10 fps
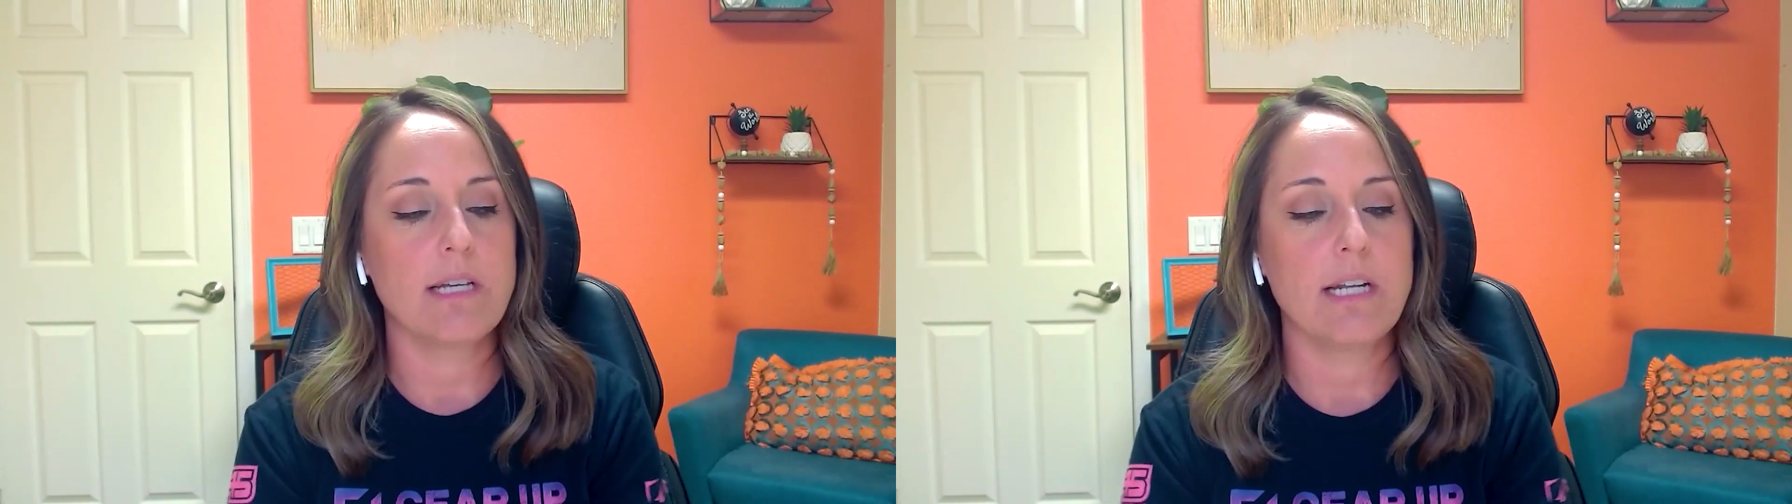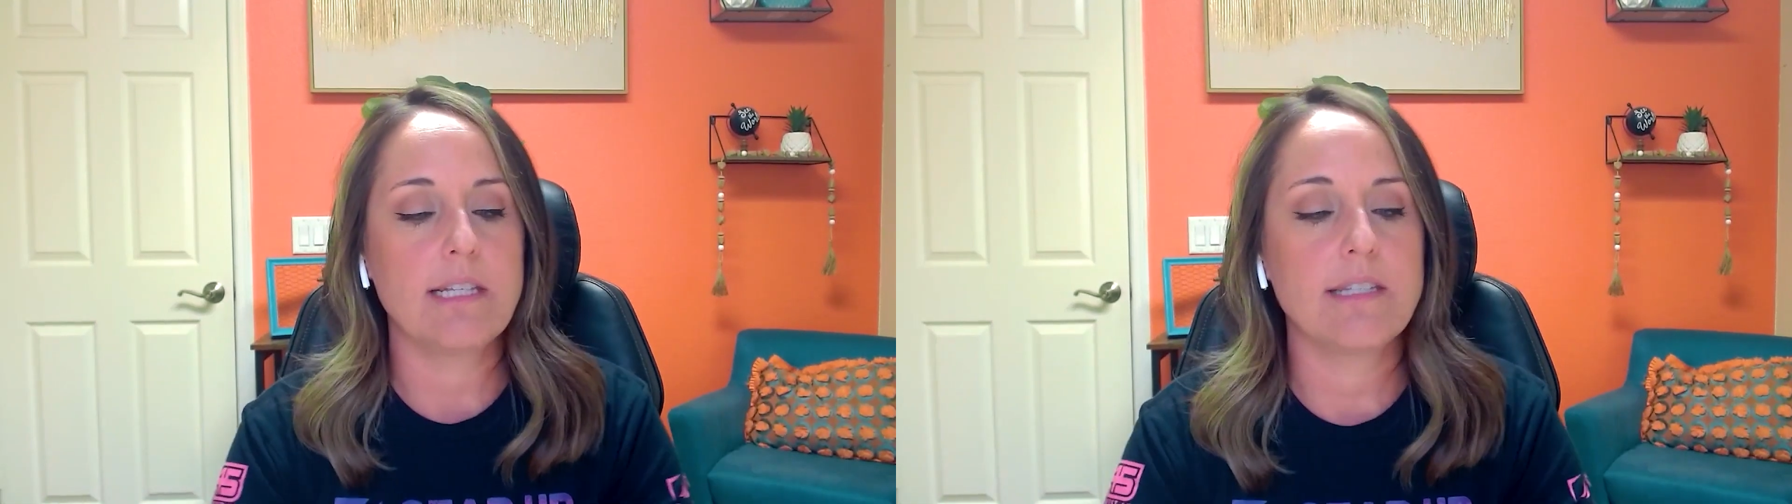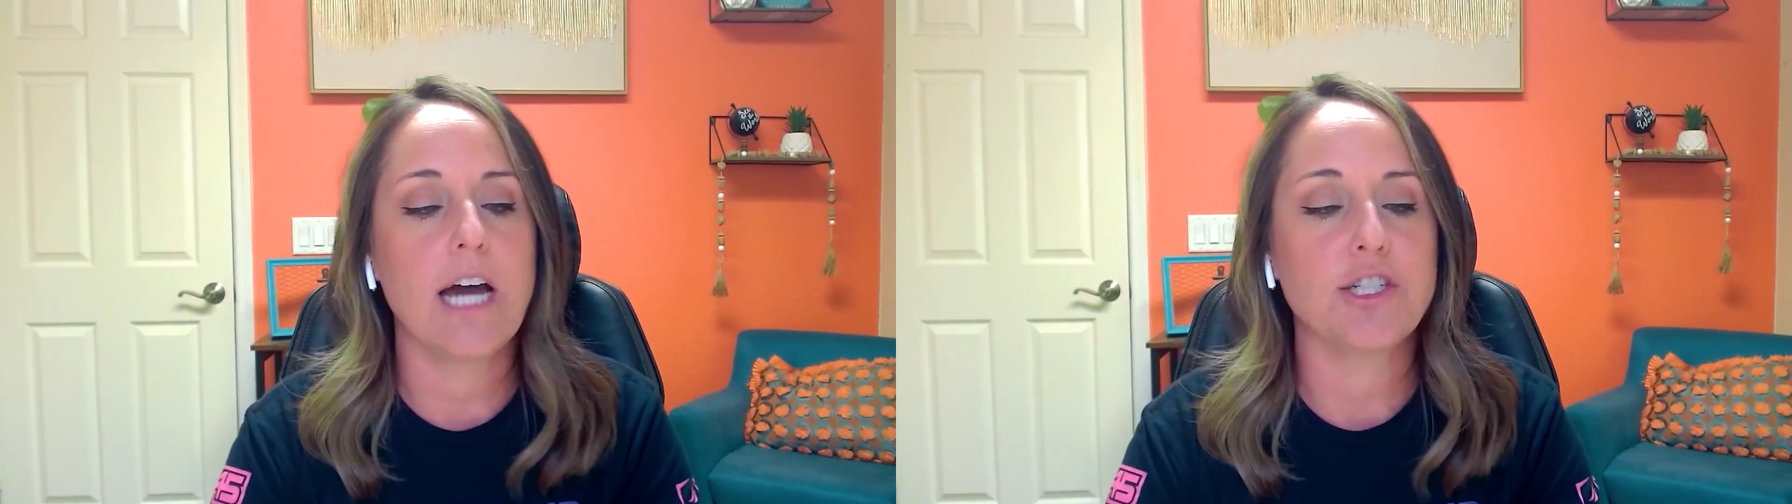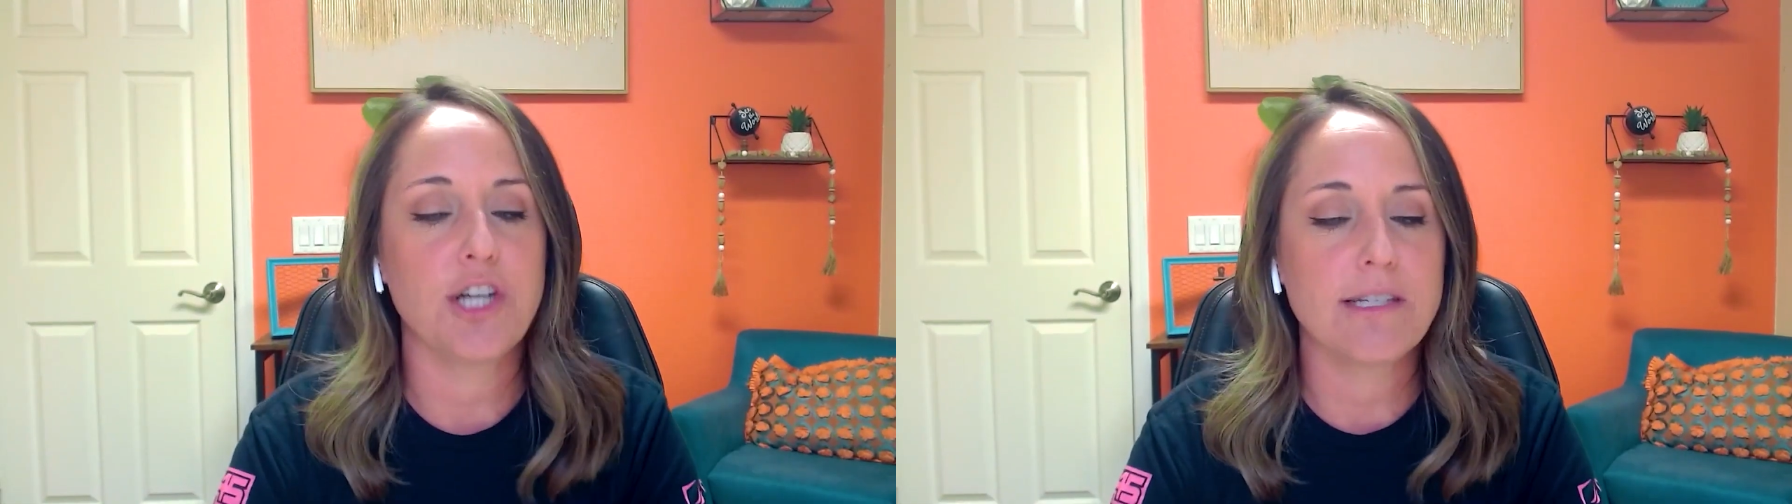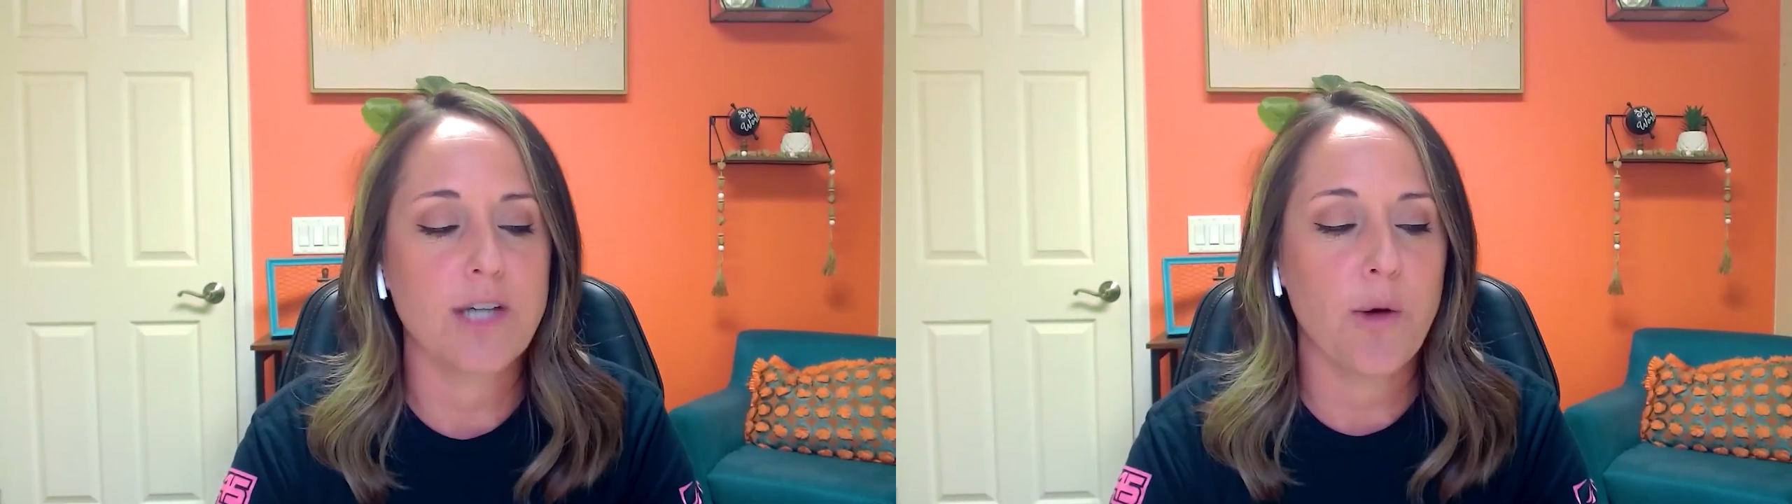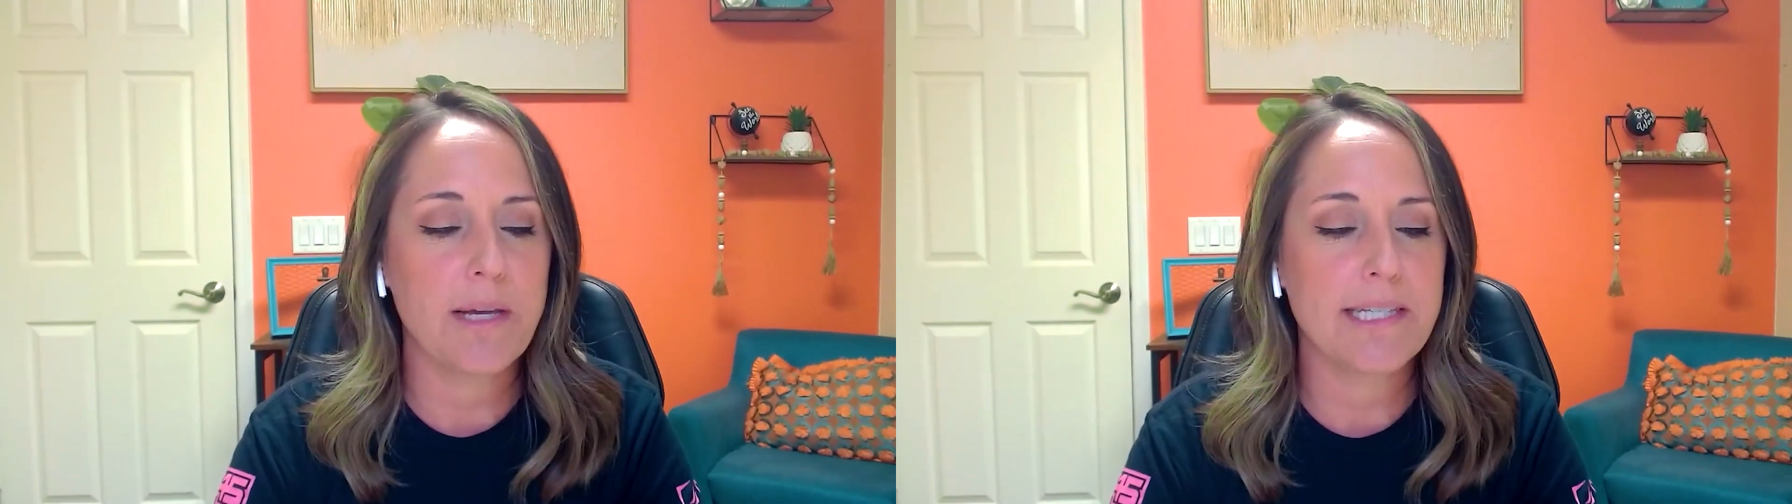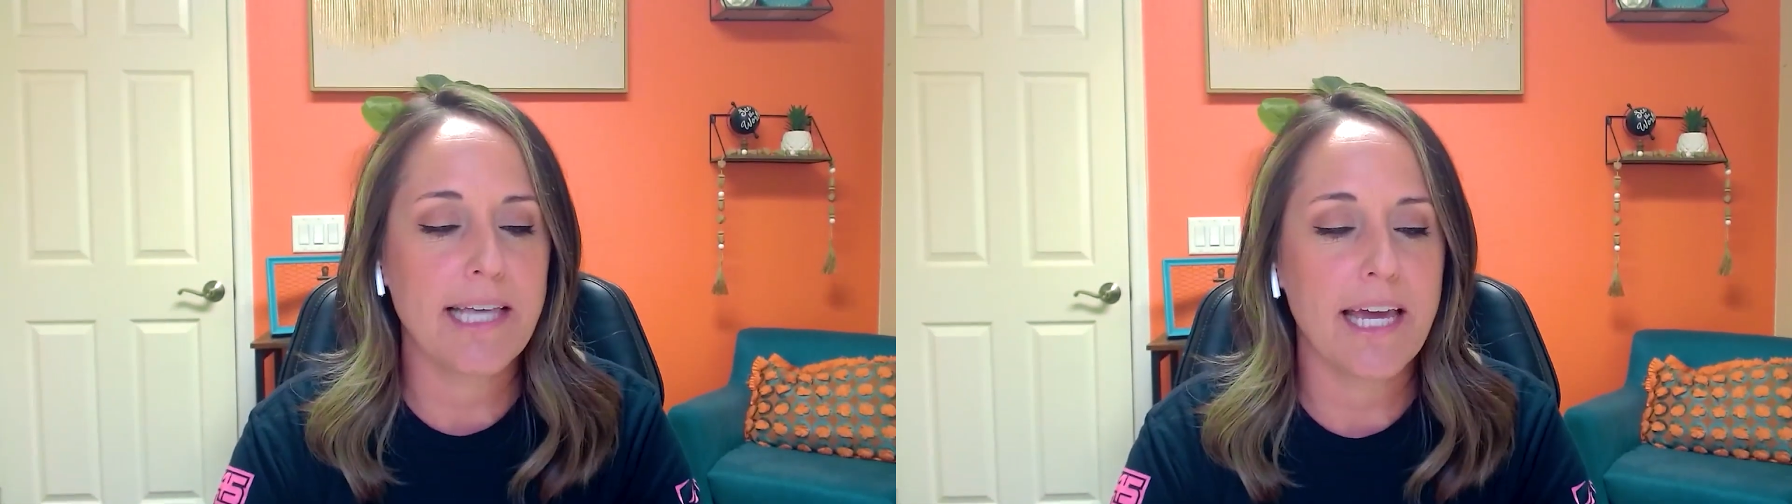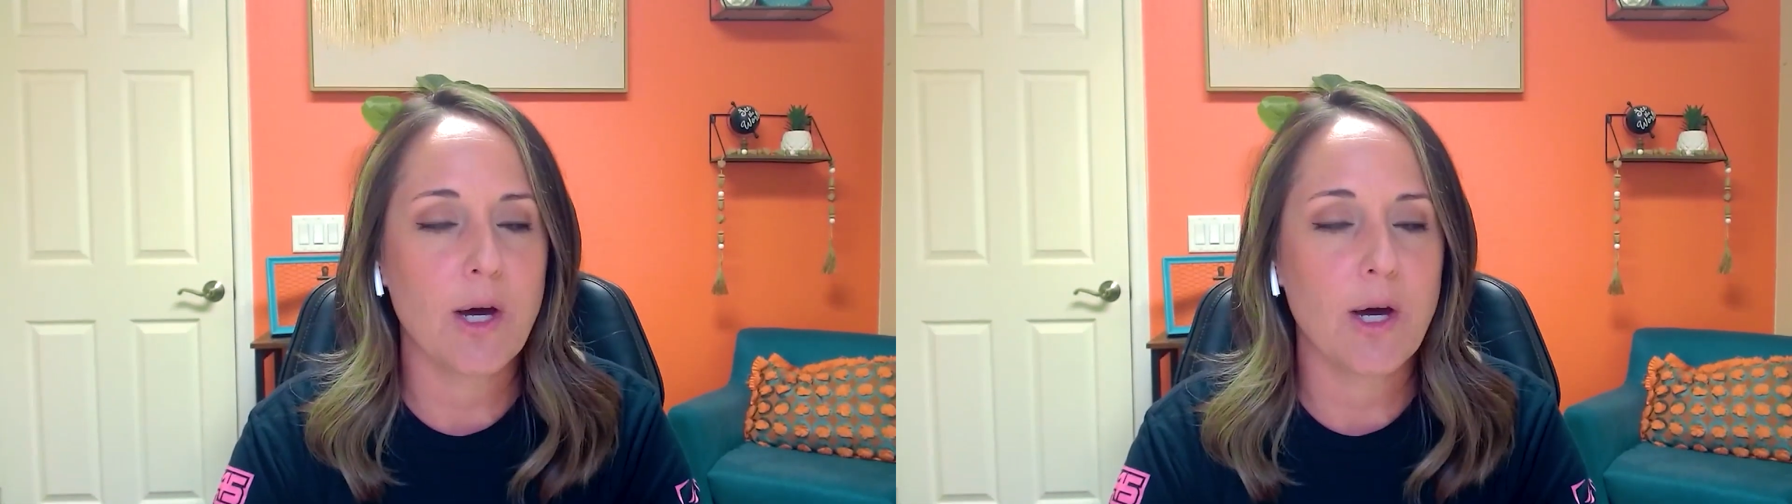And it's not just always like,